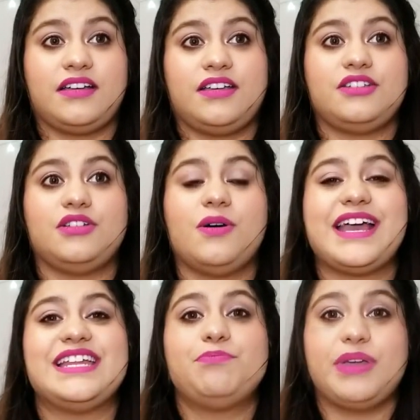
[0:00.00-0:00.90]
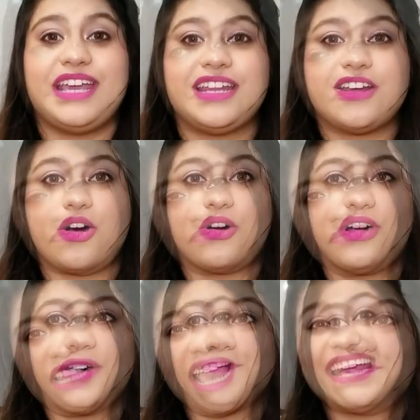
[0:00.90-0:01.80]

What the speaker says: you know, any pain or